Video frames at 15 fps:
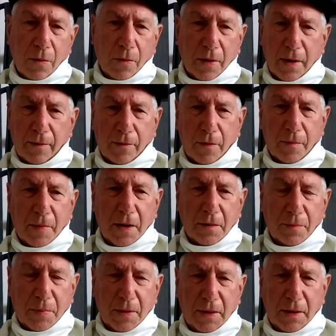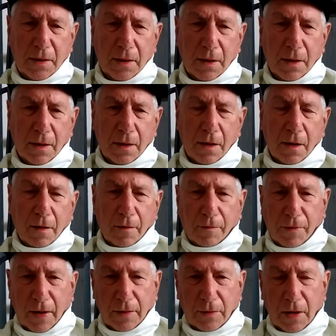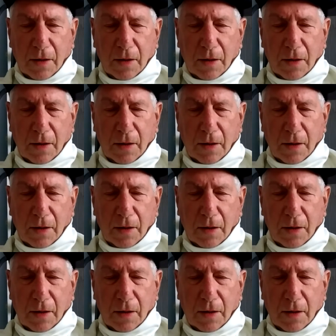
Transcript: whatever it might be, find